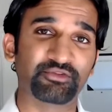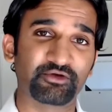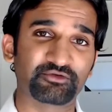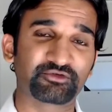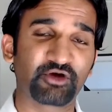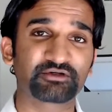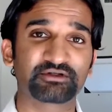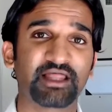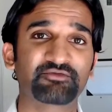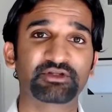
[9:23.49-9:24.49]
a
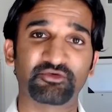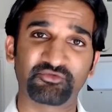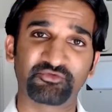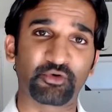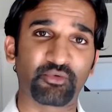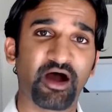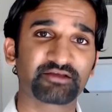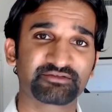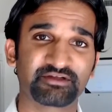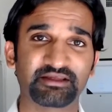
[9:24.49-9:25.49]
certain level of
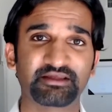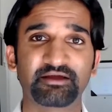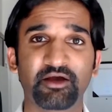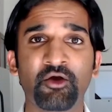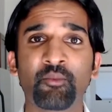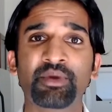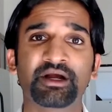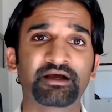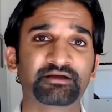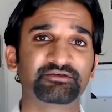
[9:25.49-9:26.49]
ferocity,
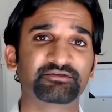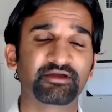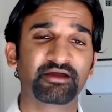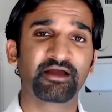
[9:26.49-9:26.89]
because